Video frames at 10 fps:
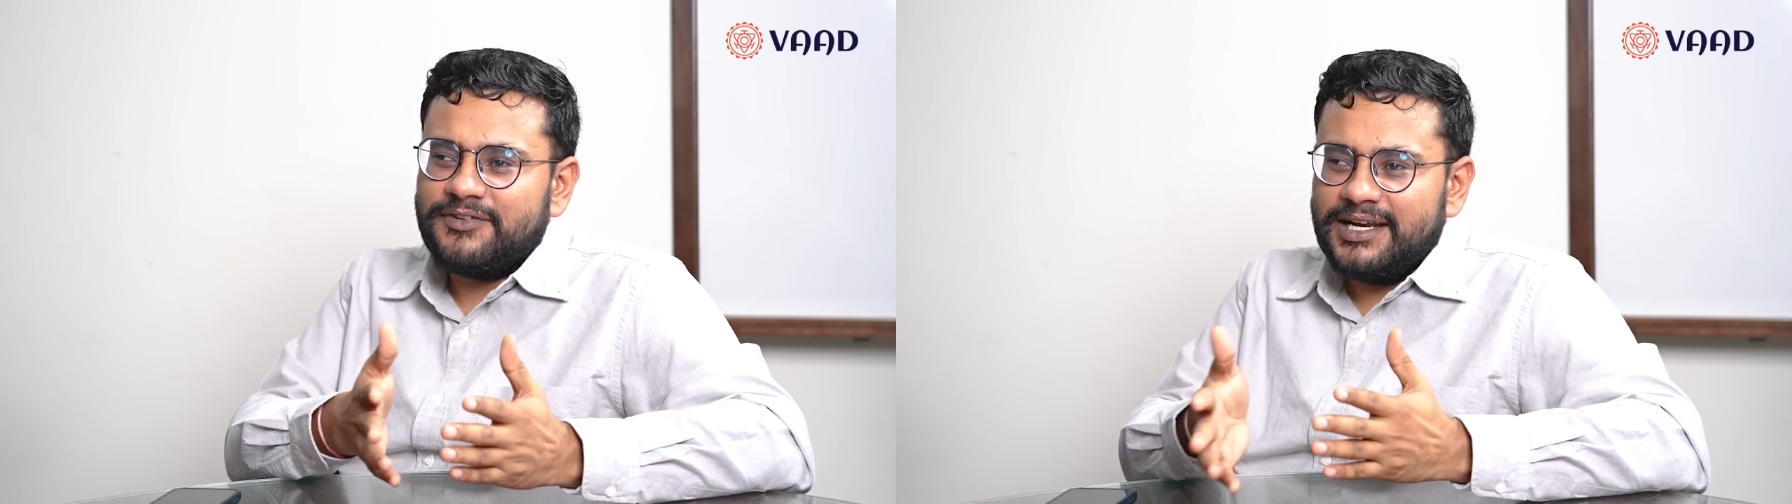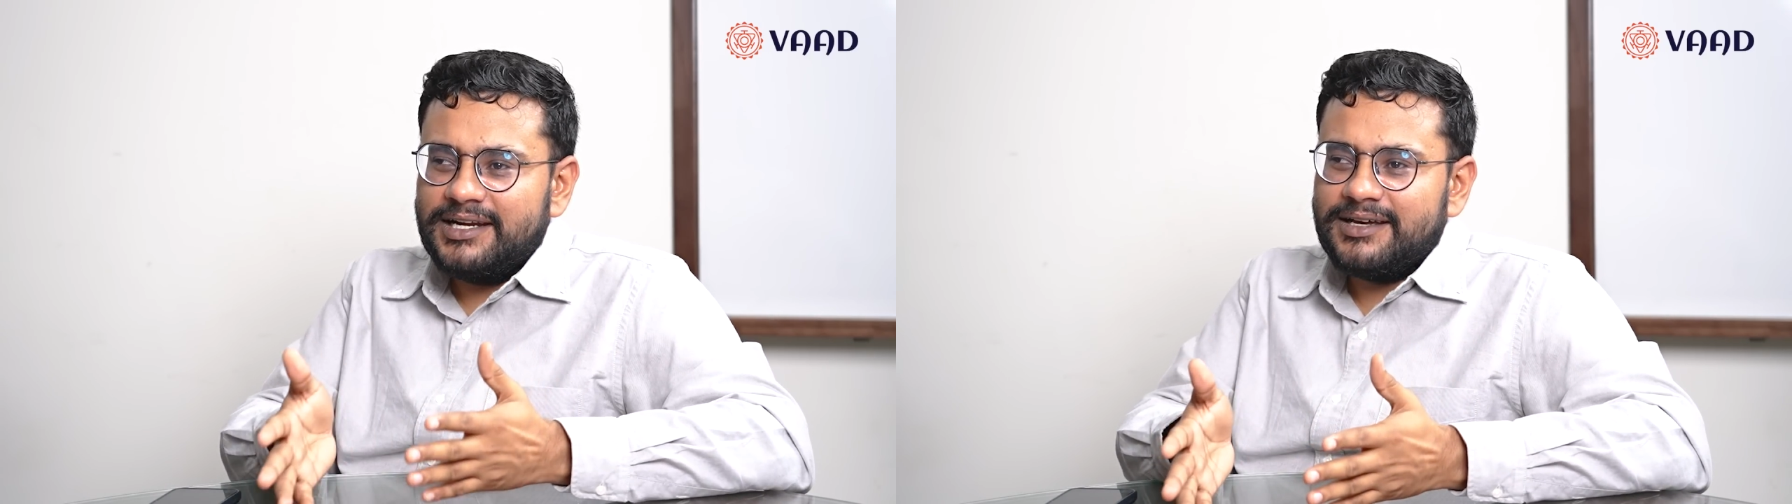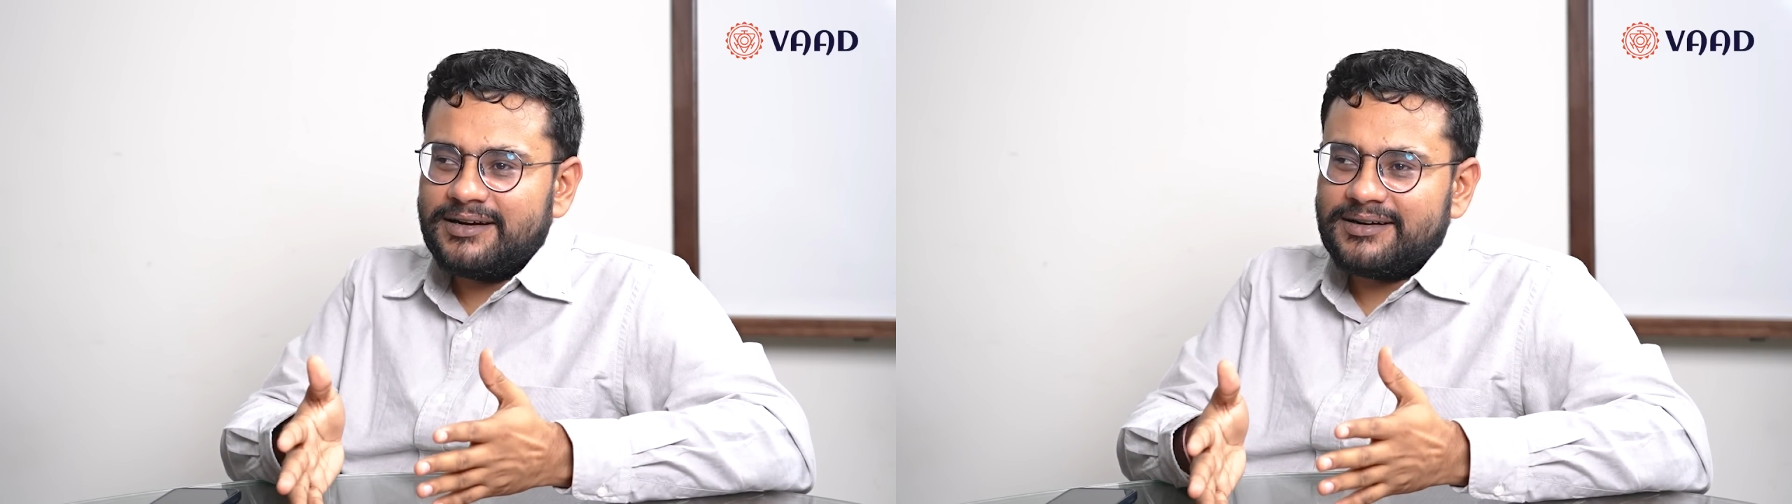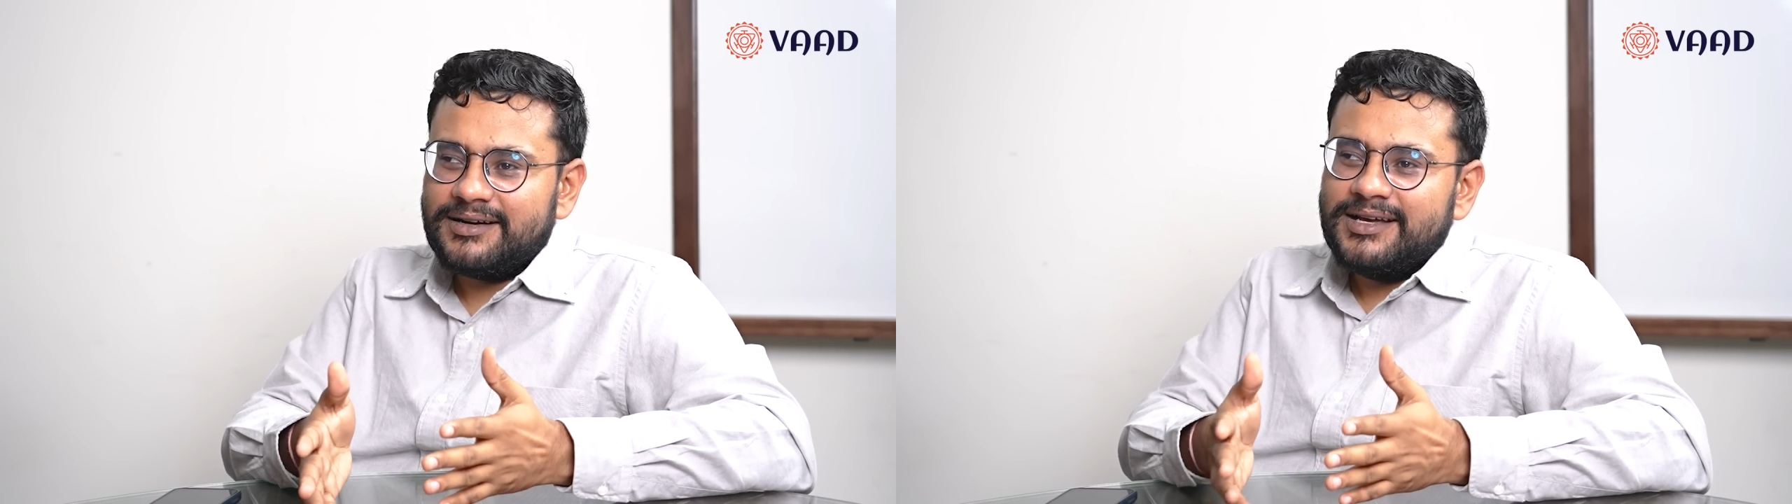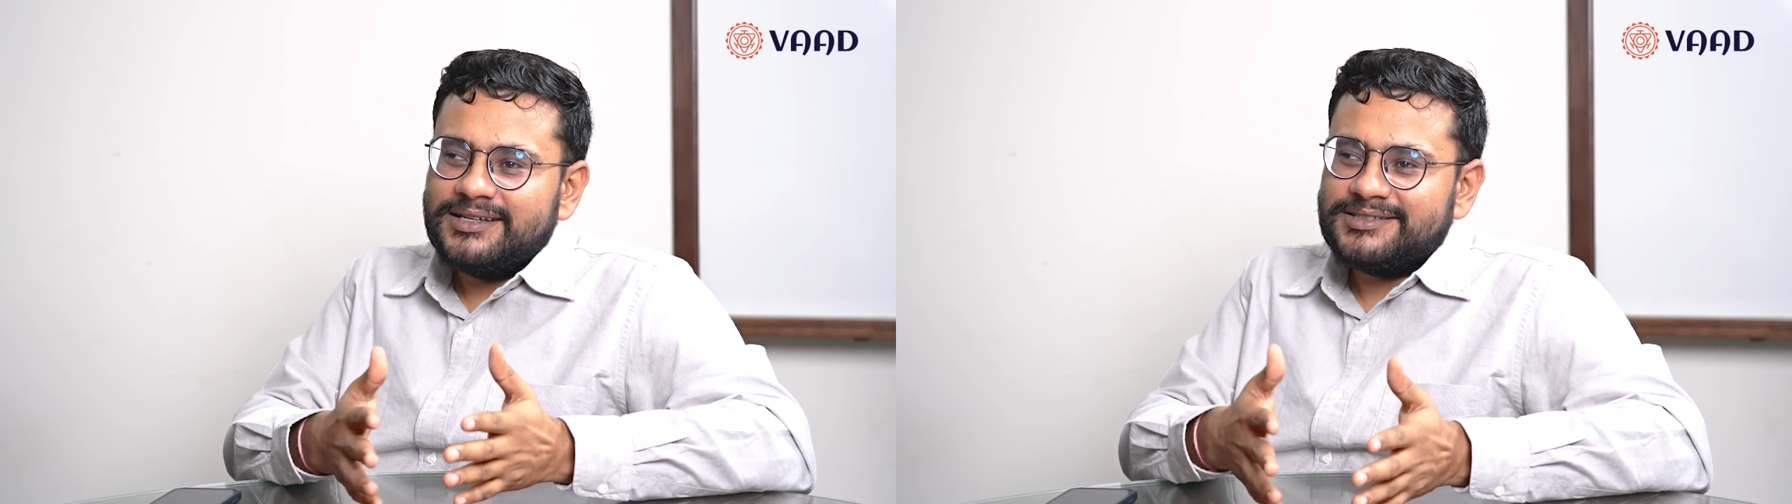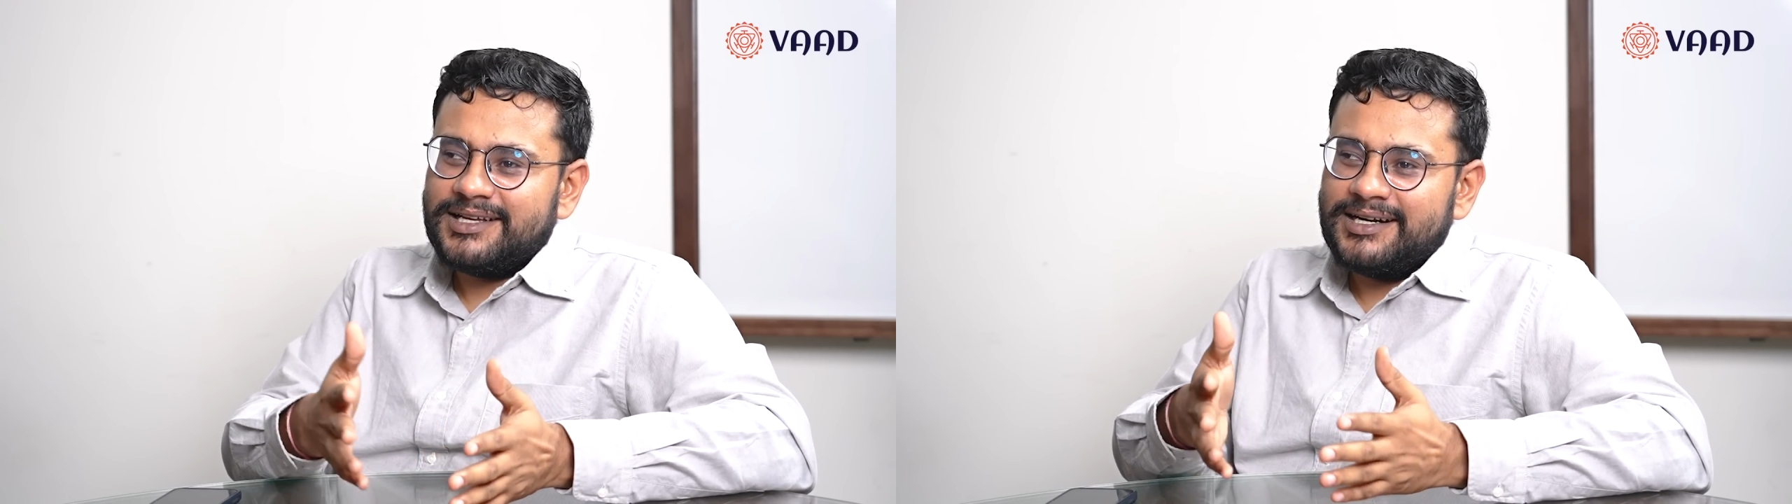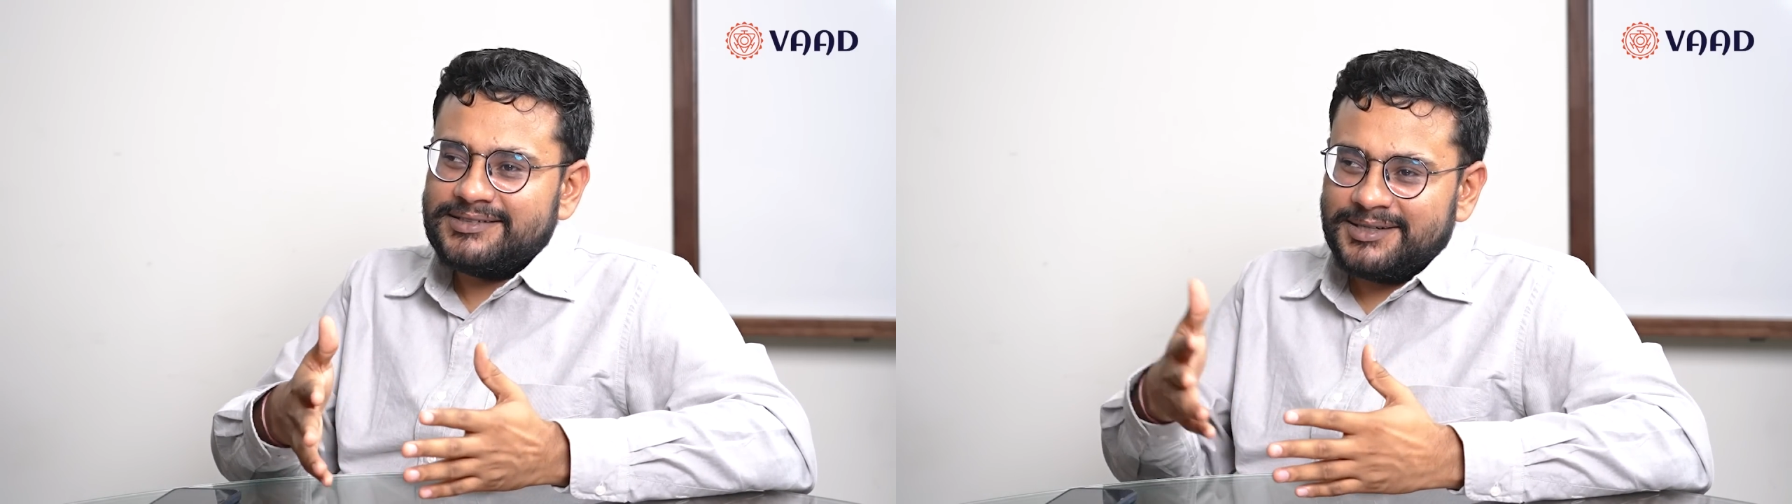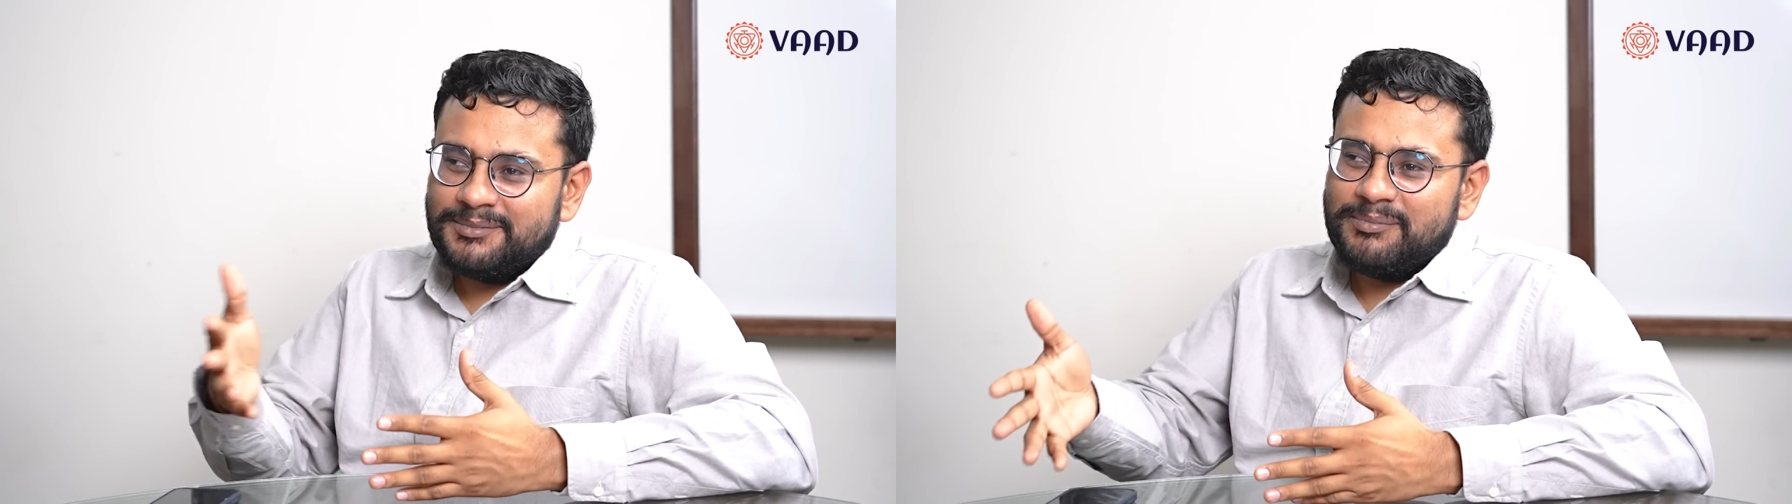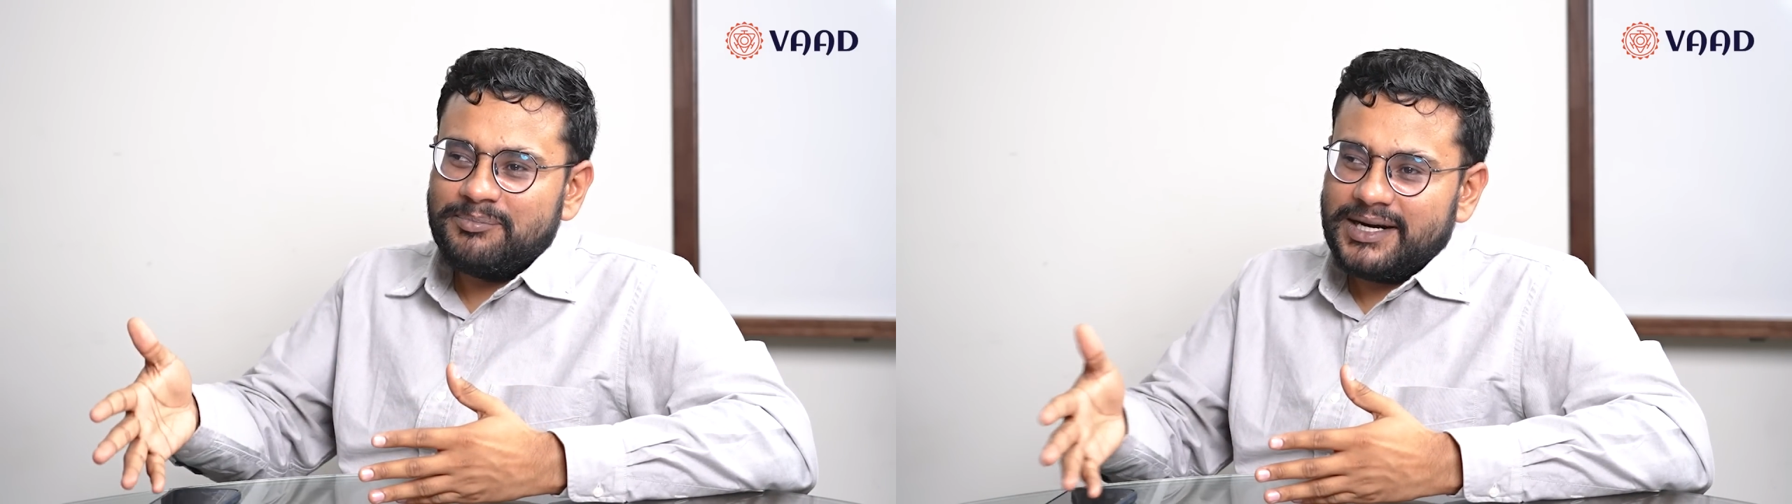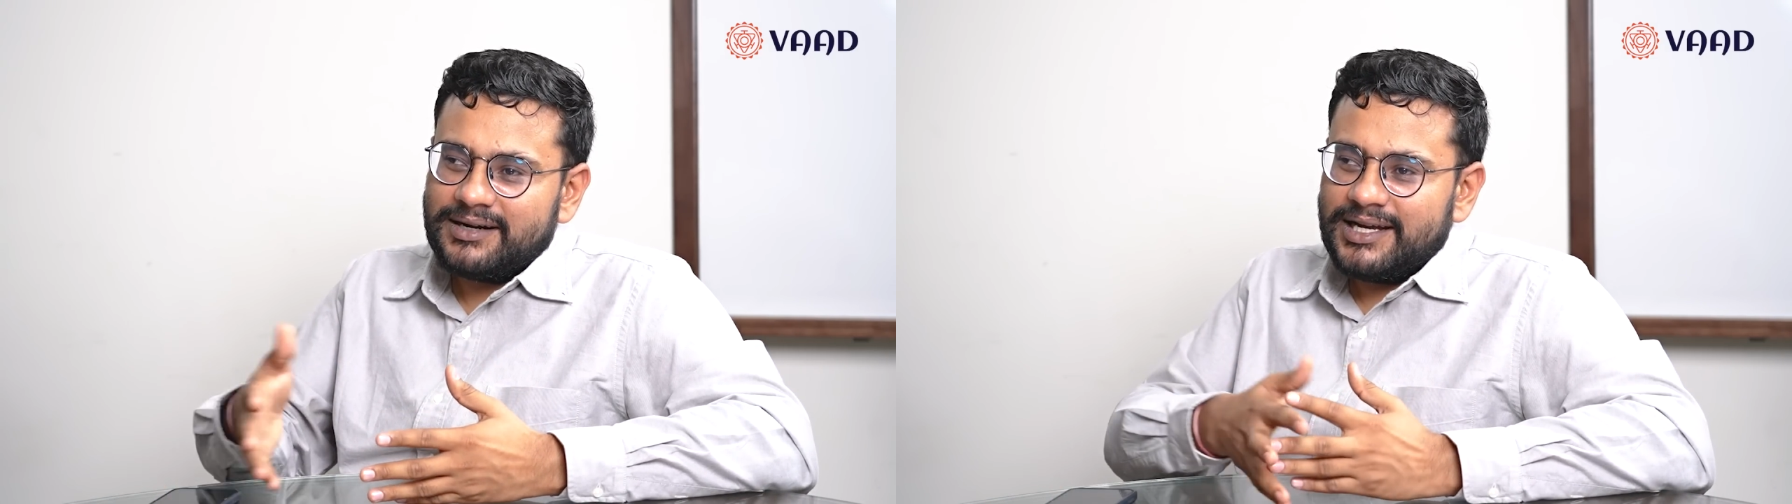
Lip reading: failure had some impact.